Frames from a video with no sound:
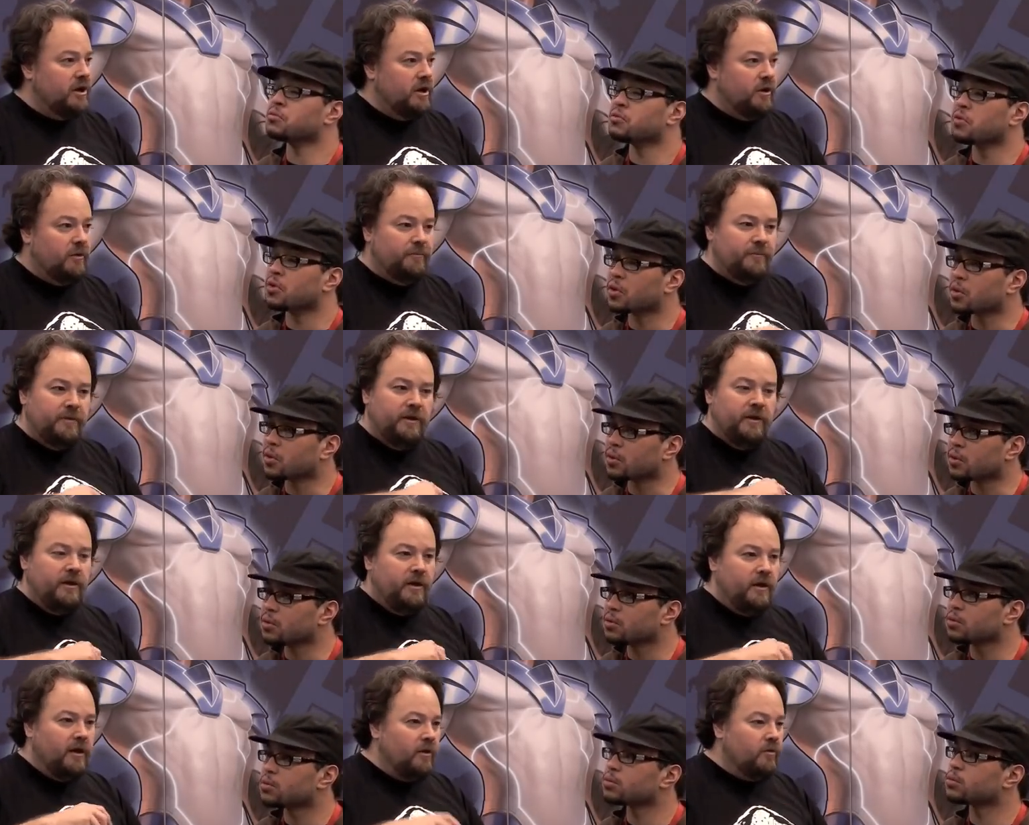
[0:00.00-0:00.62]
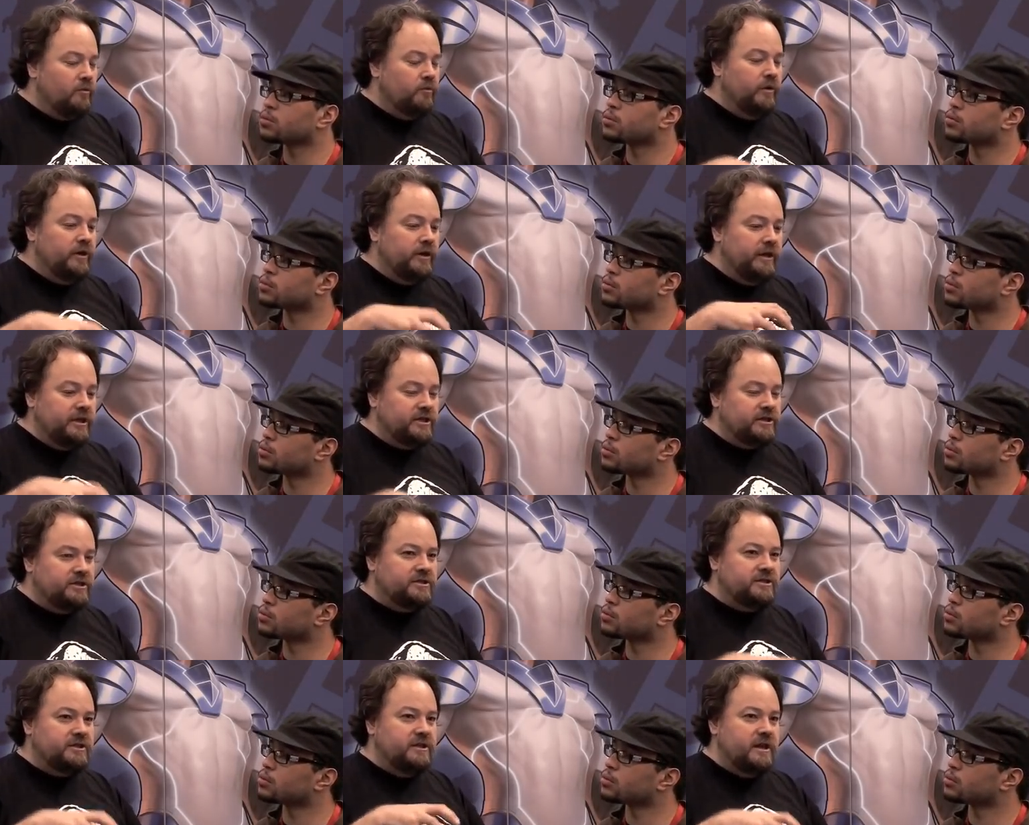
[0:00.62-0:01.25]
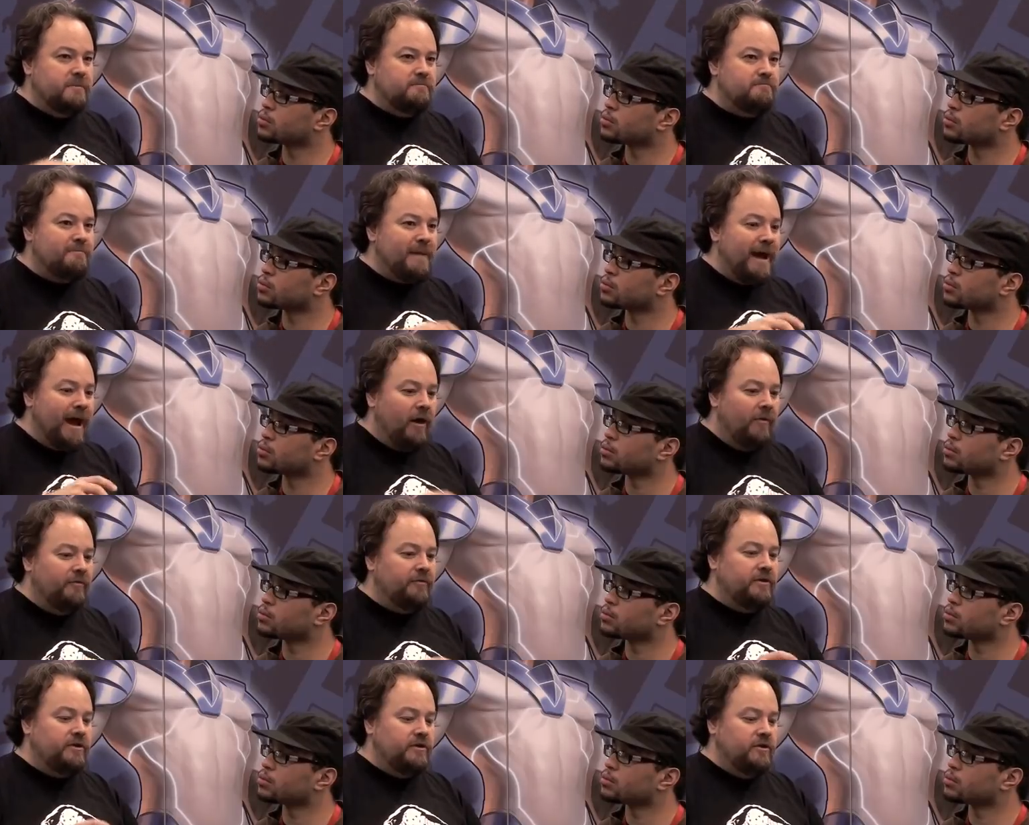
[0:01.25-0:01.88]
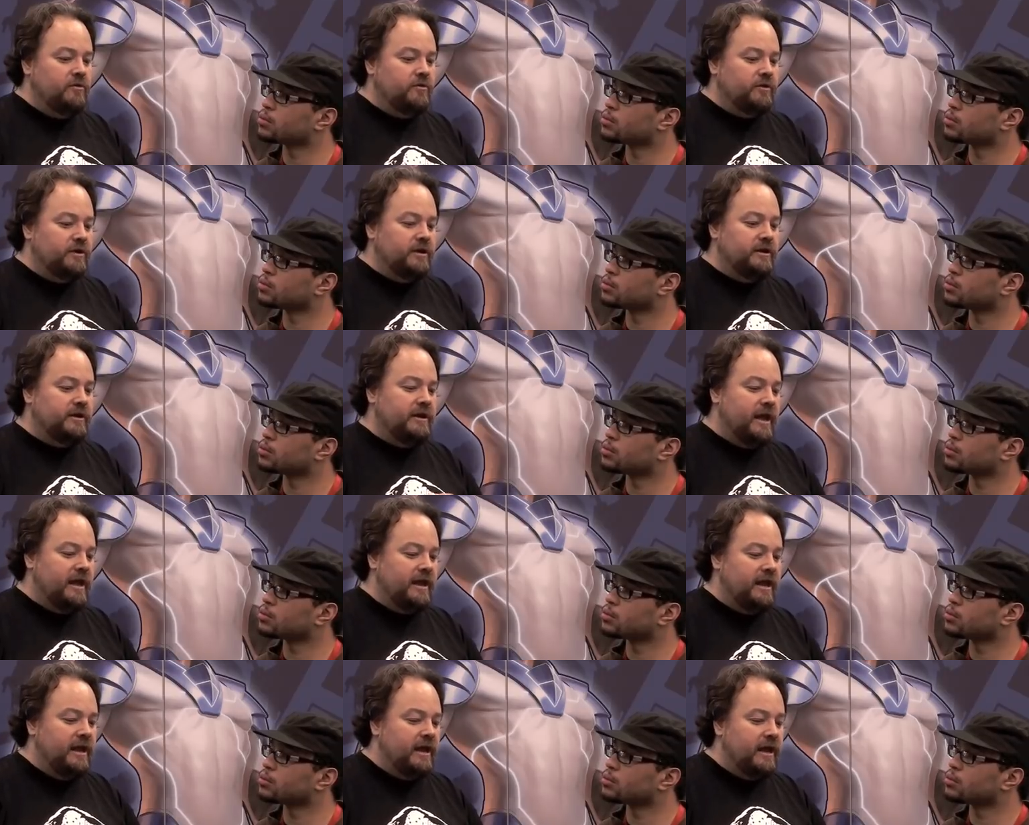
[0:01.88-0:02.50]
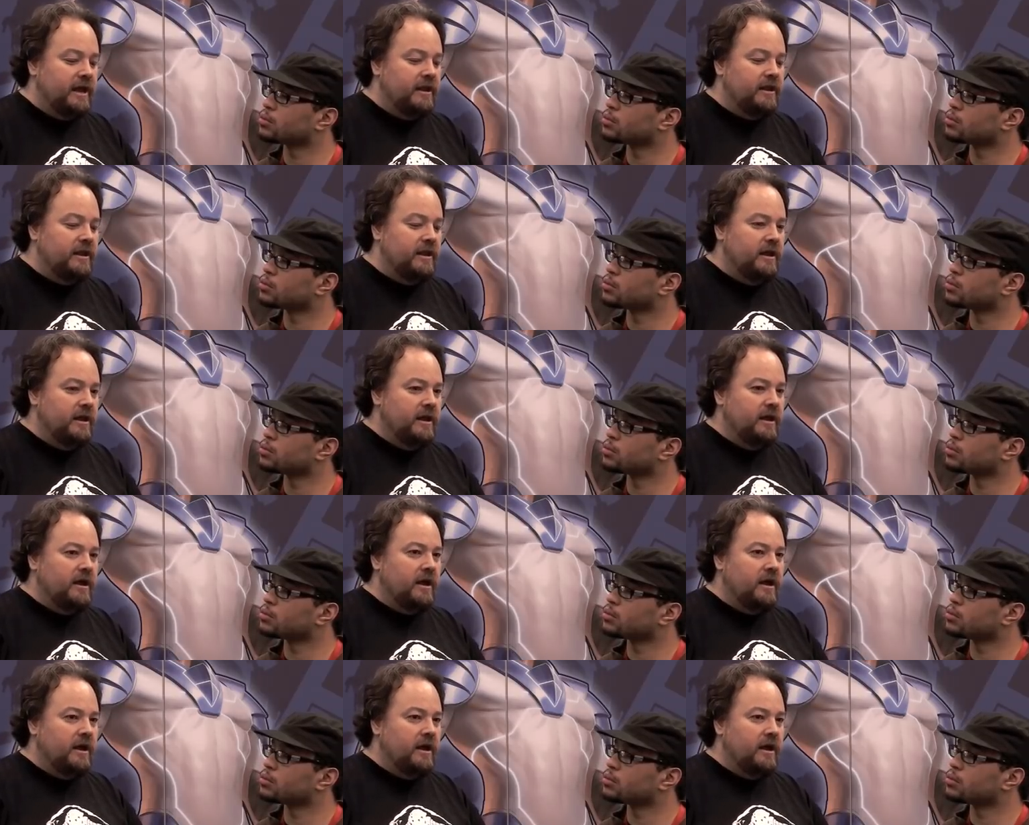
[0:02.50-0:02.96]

Speaker 1: So really just the amount that you can get in